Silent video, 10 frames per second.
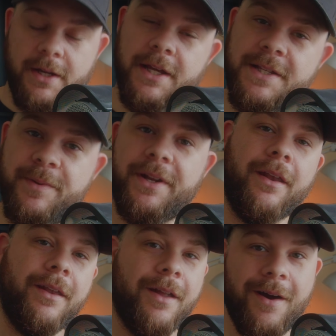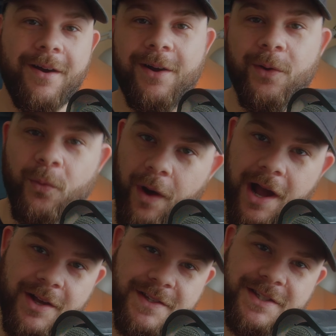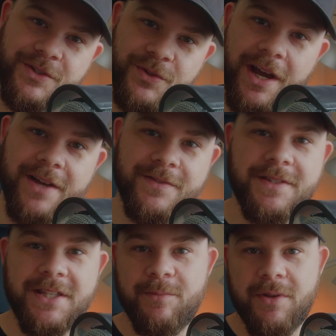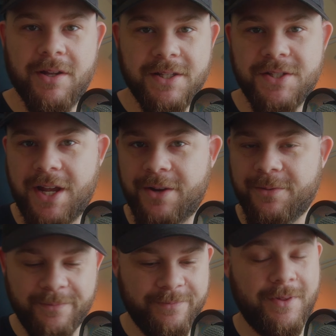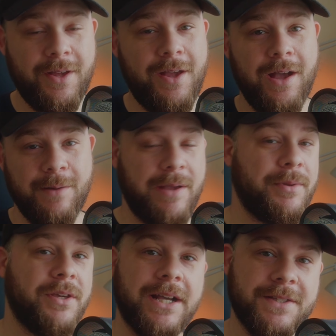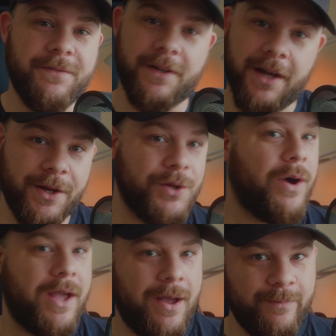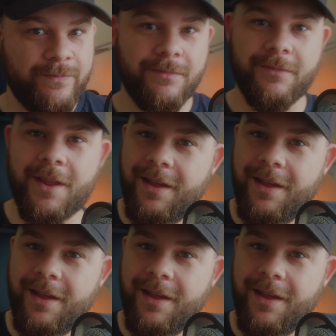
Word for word: it's been a long while since you guys have seen me on this channel. Maybe you guys have forgotten who I am.